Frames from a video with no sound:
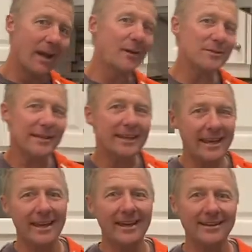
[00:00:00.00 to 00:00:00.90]
I was a
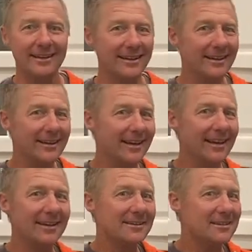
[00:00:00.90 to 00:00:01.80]
kid,
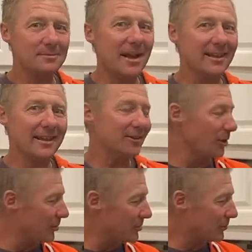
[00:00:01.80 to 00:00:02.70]
smelling
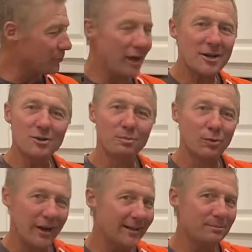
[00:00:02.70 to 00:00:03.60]
those fresh
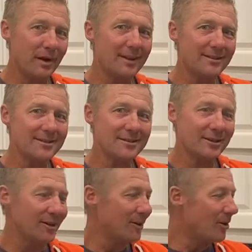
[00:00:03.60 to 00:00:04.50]
bread
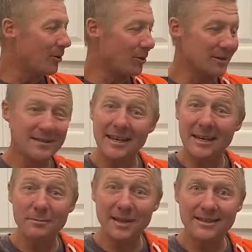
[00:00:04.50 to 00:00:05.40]
buns or tea
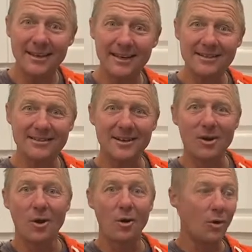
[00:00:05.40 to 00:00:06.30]
biscuits
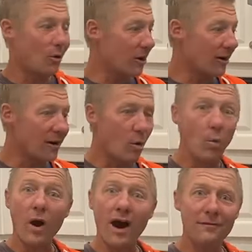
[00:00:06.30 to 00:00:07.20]
or
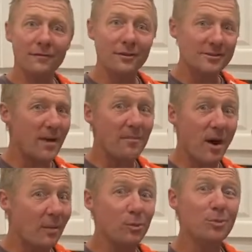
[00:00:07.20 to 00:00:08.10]
waffles my
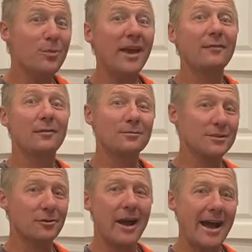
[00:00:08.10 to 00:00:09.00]
mom would make from
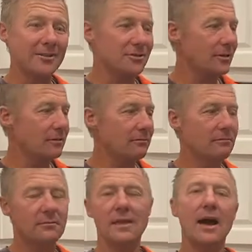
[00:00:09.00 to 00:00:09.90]
scratch,
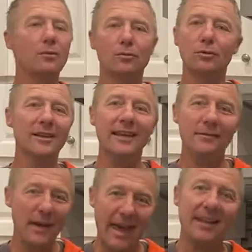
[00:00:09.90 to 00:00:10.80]
that would
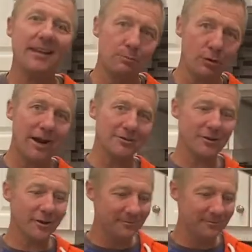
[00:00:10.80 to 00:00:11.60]
relieve any pressure.